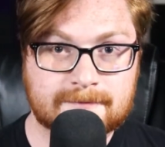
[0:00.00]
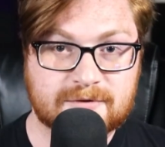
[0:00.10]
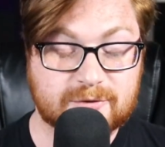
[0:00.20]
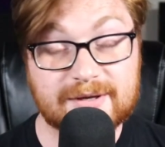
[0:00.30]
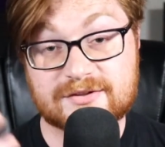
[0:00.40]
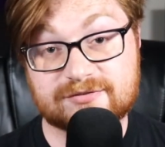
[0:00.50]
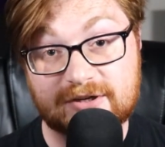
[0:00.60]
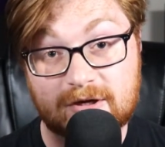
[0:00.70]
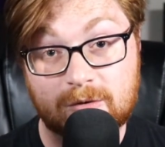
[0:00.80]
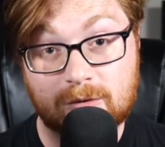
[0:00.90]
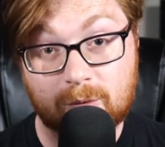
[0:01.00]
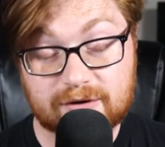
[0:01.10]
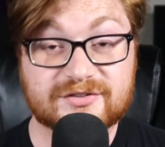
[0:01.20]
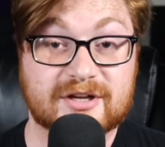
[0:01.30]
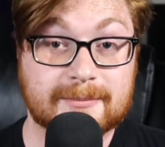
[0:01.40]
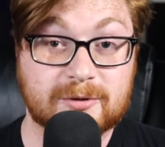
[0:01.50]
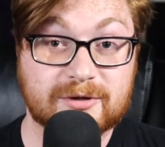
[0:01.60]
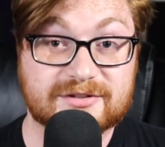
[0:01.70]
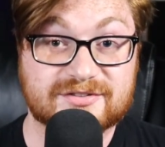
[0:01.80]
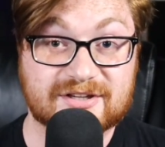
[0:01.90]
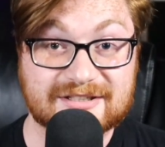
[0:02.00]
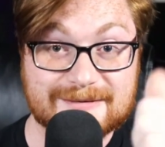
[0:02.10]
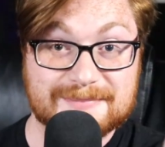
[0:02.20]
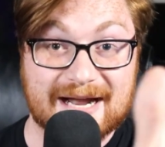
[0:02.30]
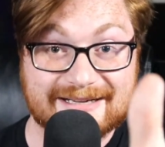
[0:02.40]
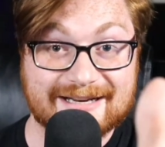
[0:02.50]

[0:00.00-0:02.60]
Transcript: So in this video, we're gonna set up Whonix and get back into